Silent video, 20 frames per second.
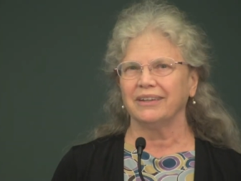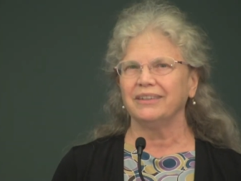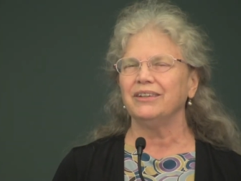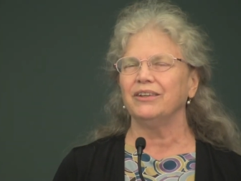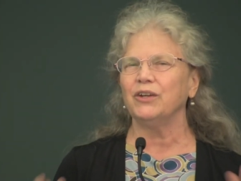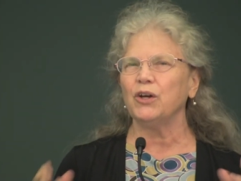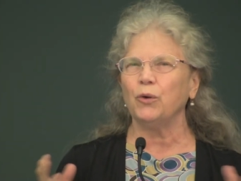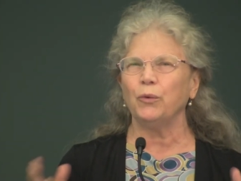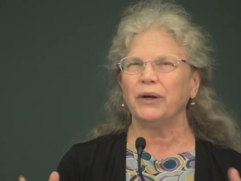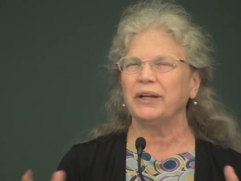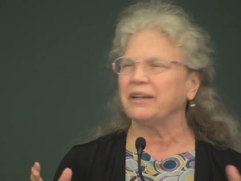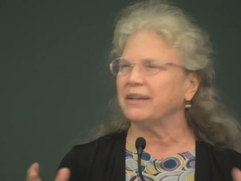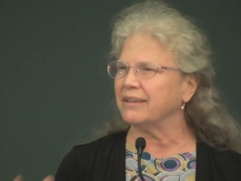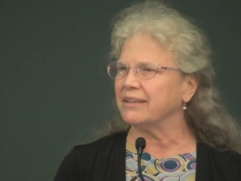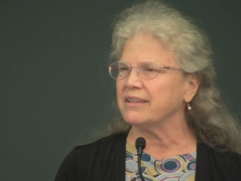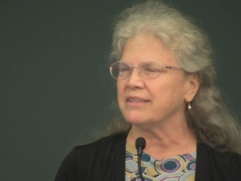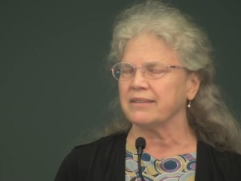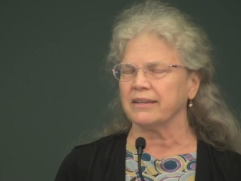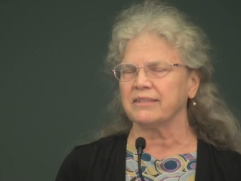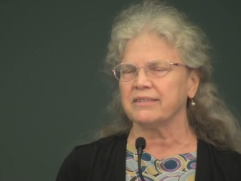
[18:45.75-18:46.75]
You know what it
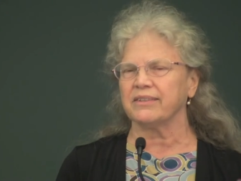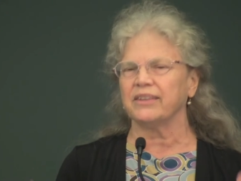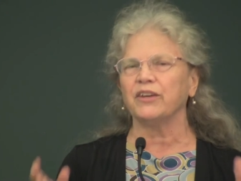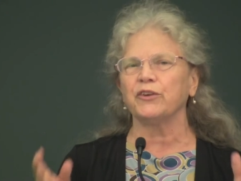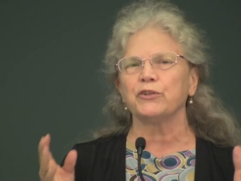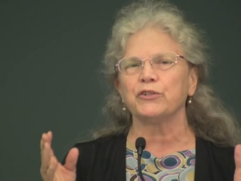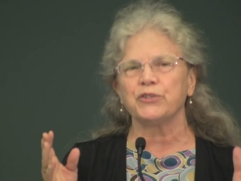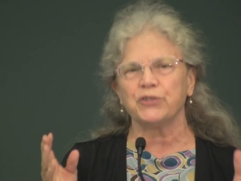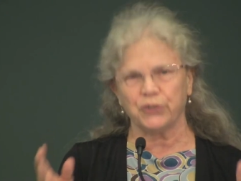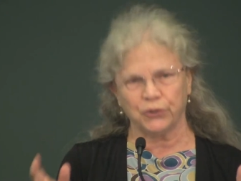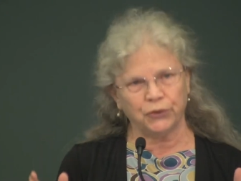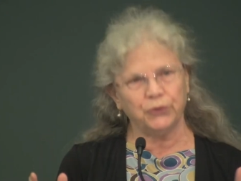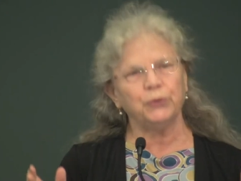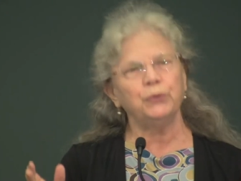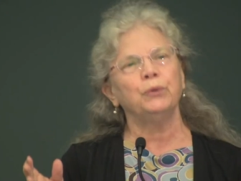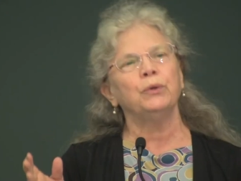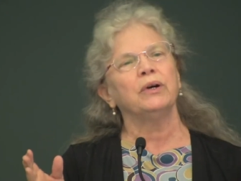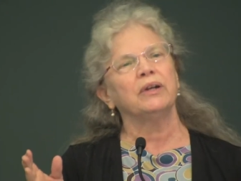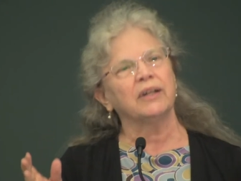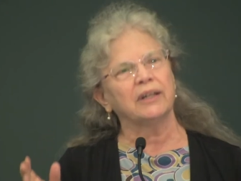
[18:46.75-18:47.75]
is? It's they're
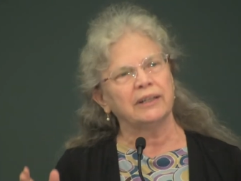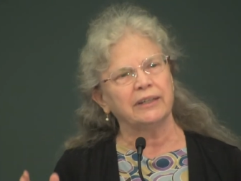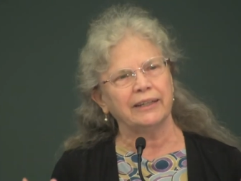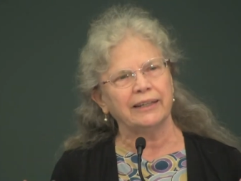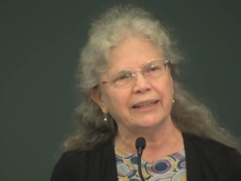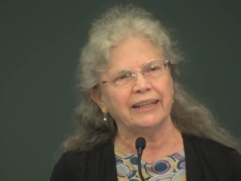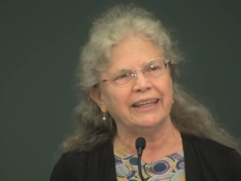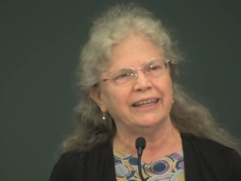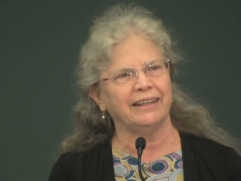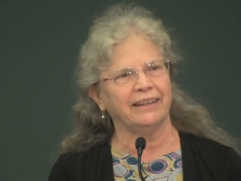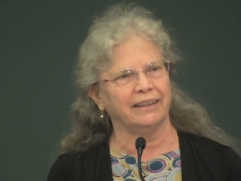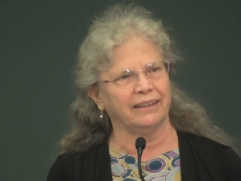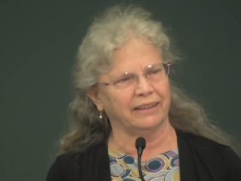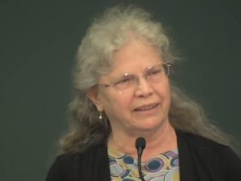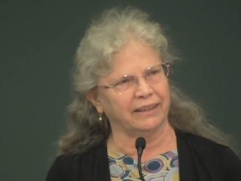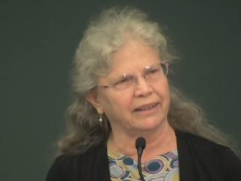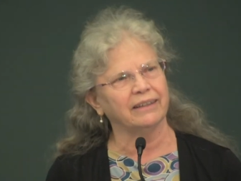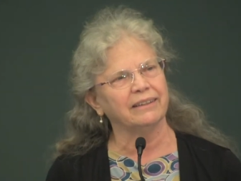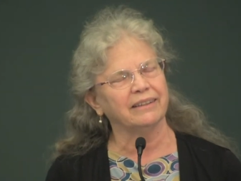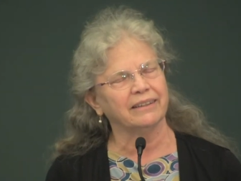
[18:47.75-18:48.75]
too
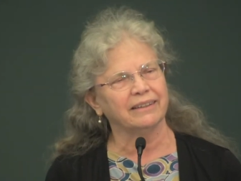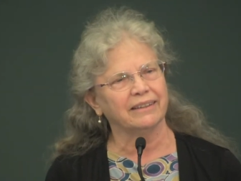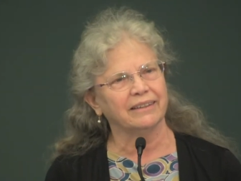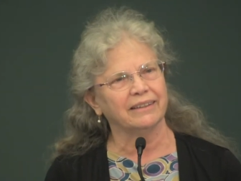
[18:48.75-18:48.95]
clean